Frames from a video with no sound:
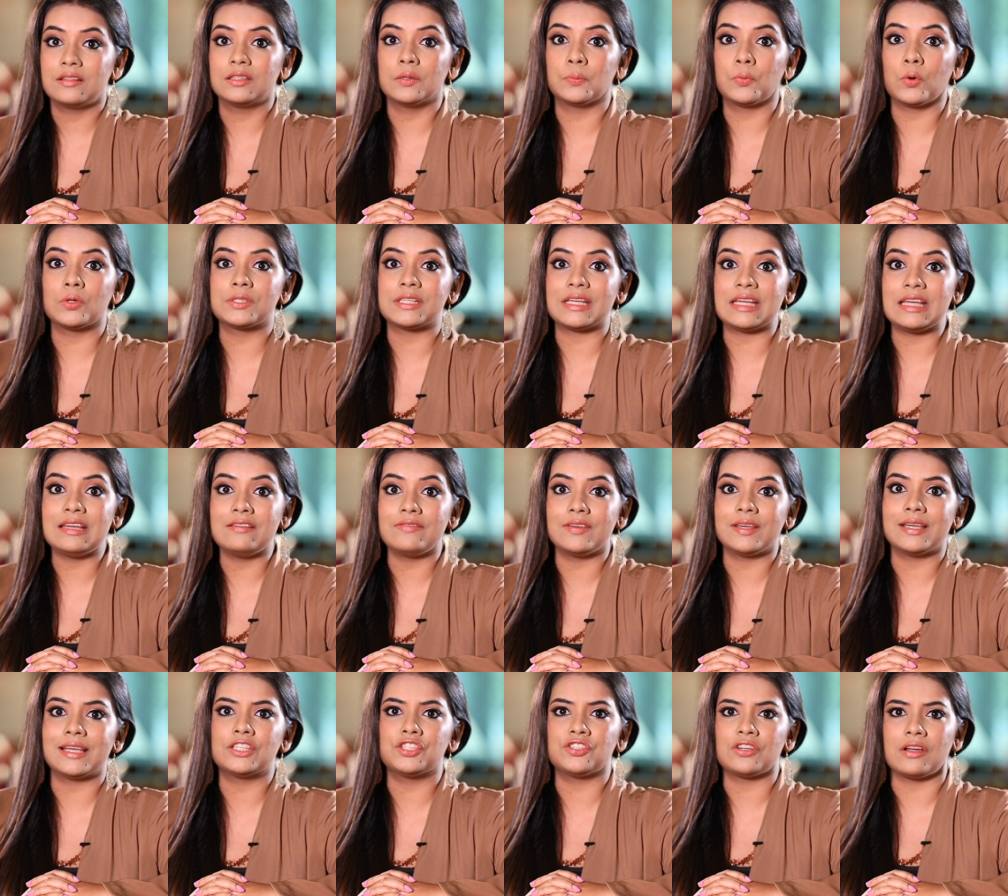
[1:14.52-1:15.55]
The Bolt
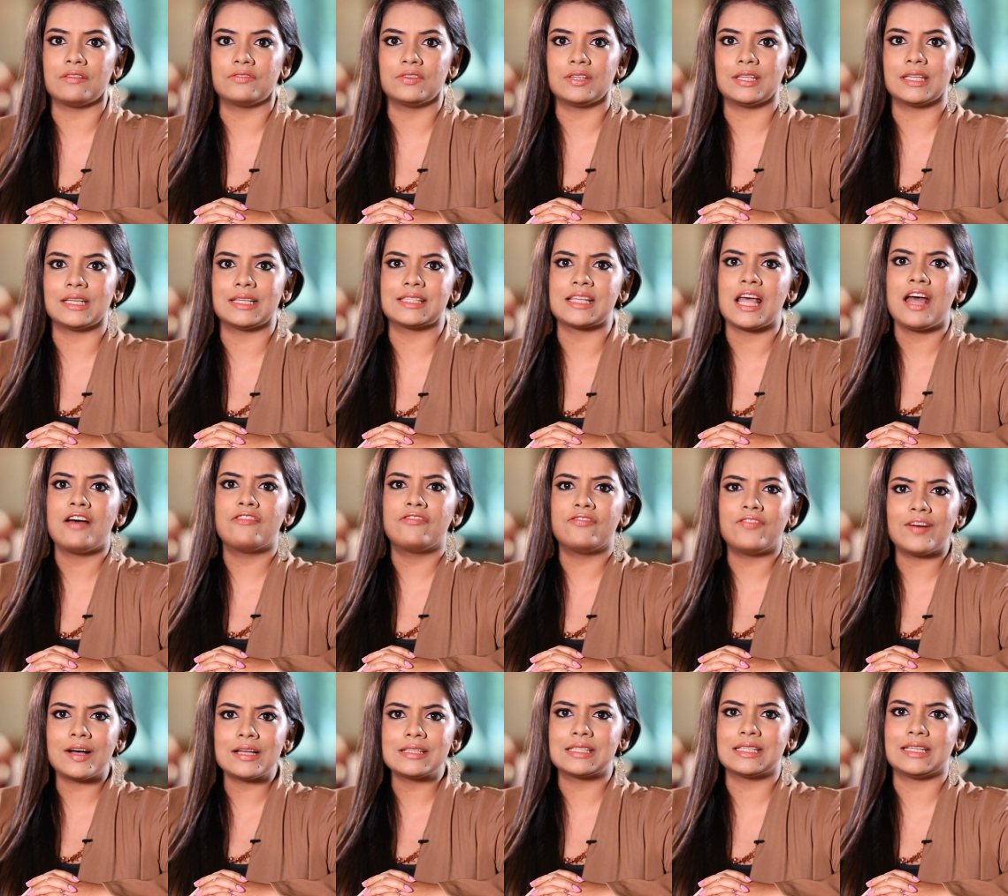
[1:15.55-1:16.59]
EV is Chevrolet's
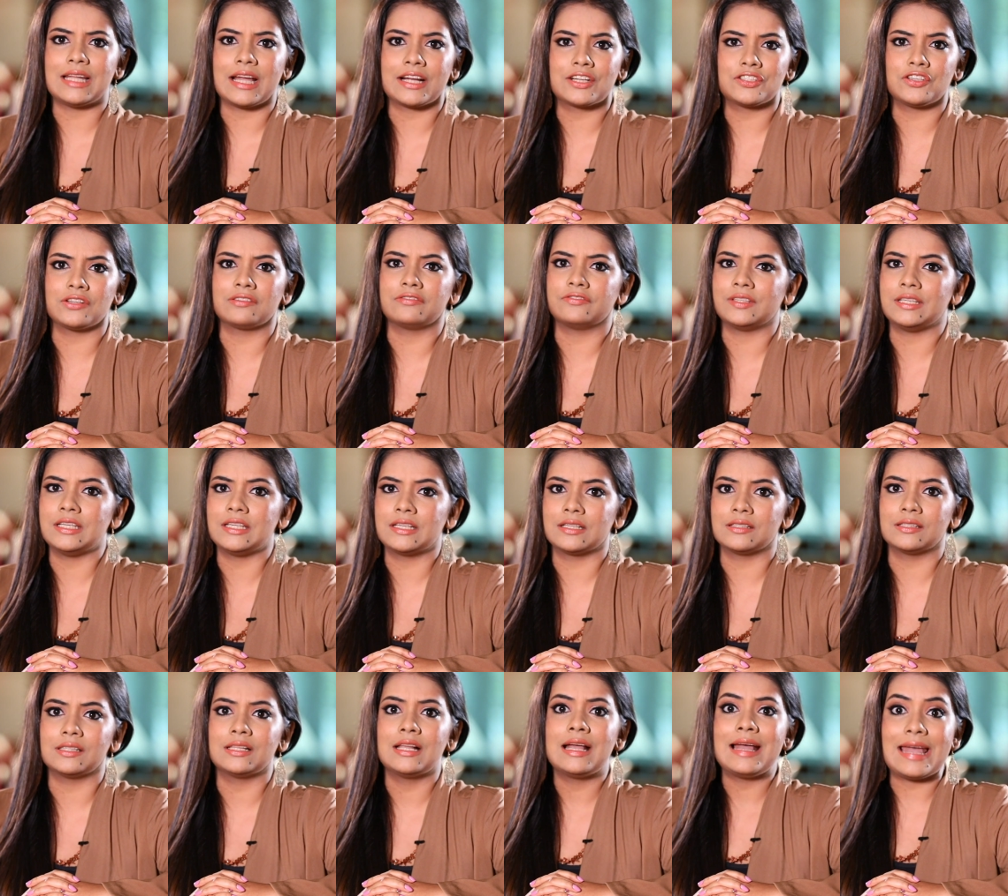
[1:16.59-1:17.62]
first electric
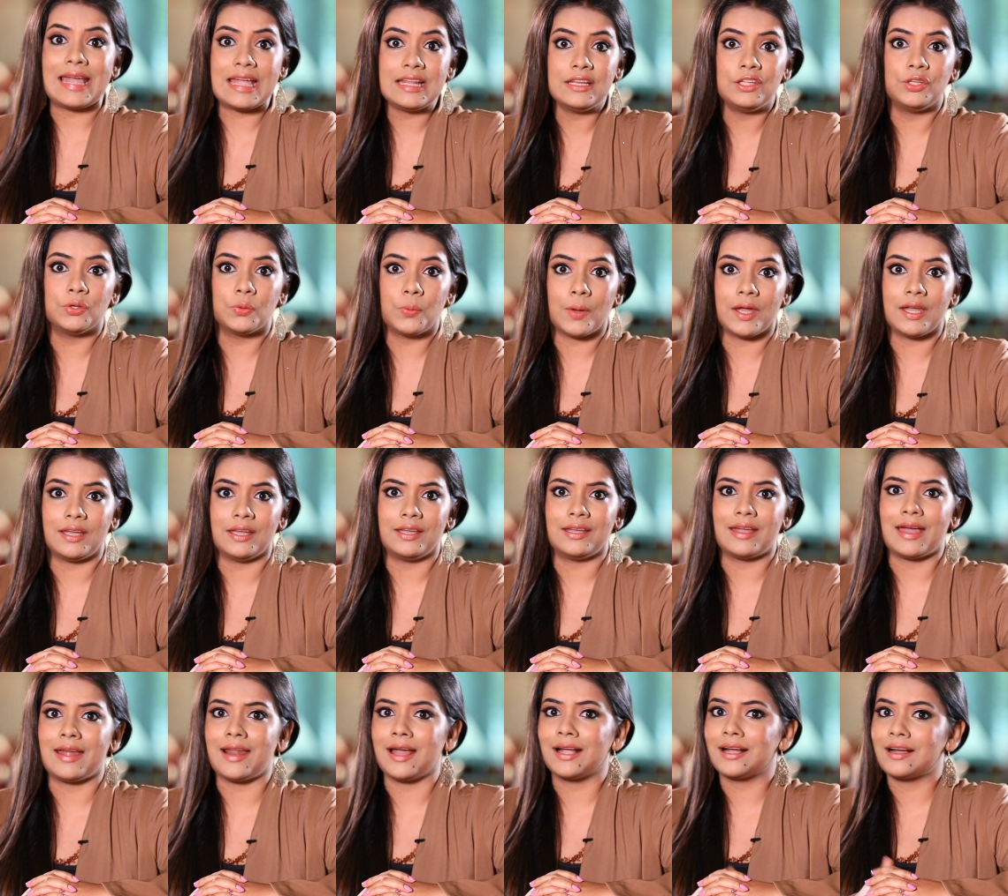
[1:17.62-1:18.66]
vehicle in
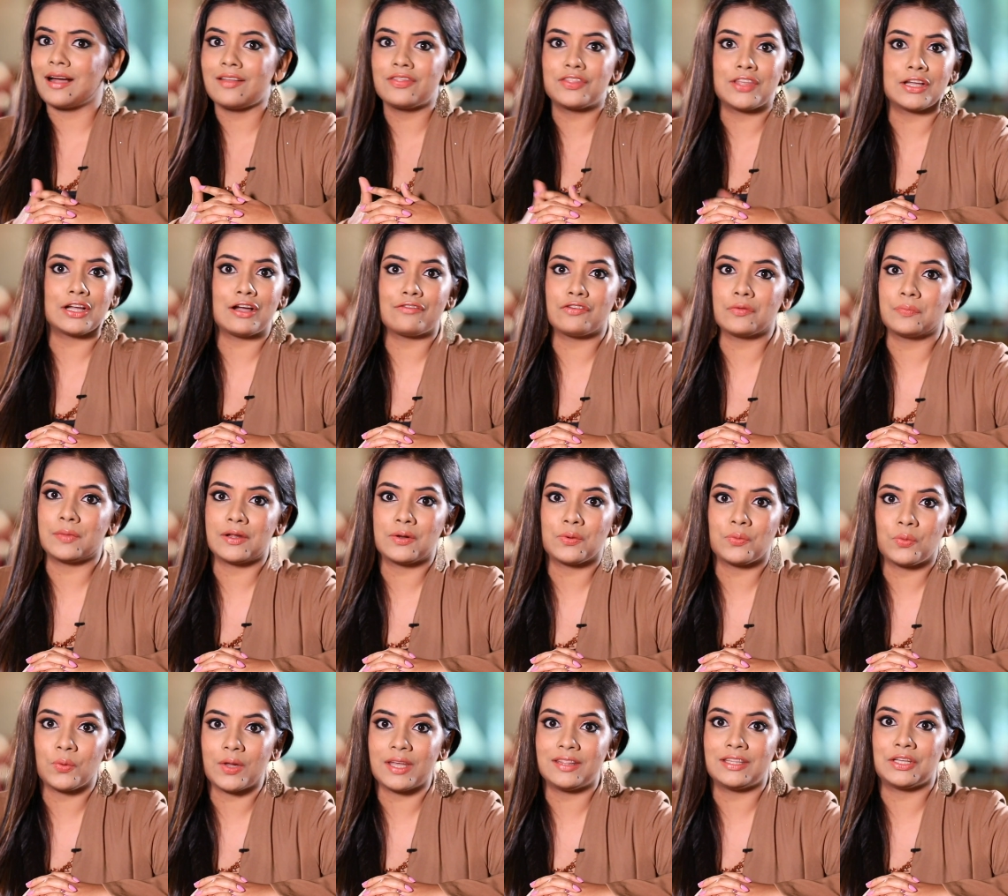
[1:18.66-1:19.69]
UAE, and I can't think of a better
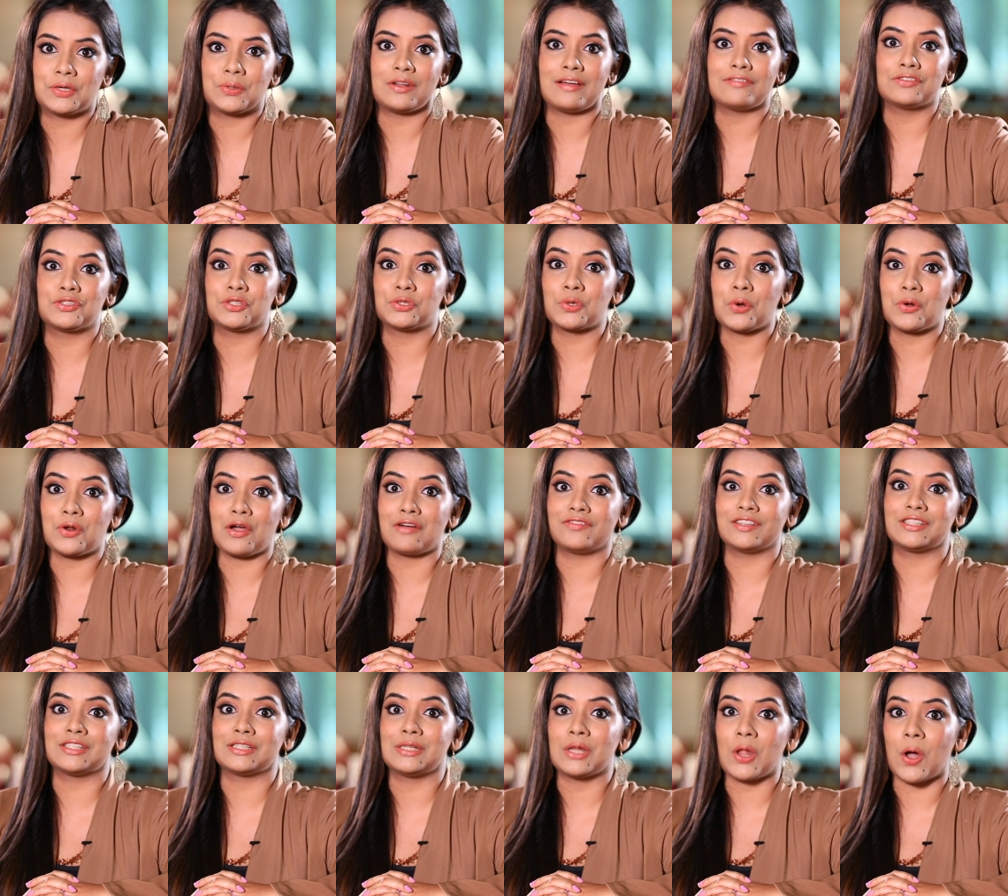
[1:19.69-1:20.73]
way they could have showed
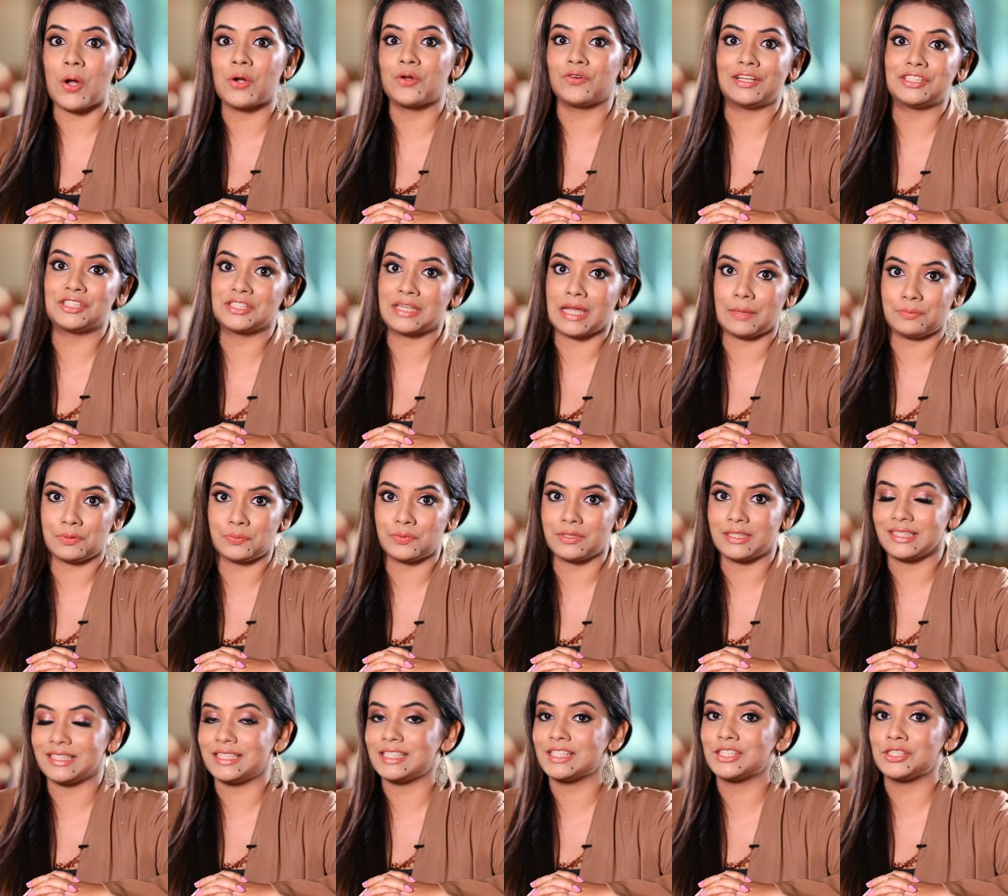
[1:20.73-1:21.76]
off its long-range
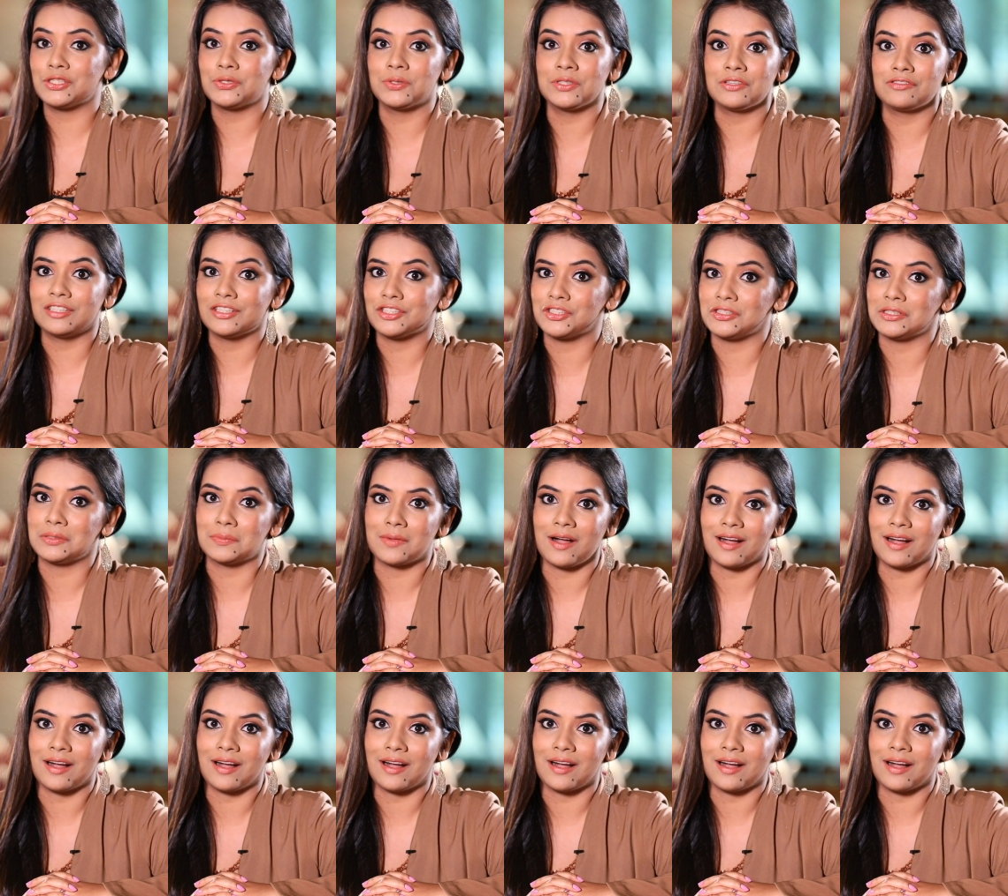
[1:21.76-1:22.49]
capabilities to the regional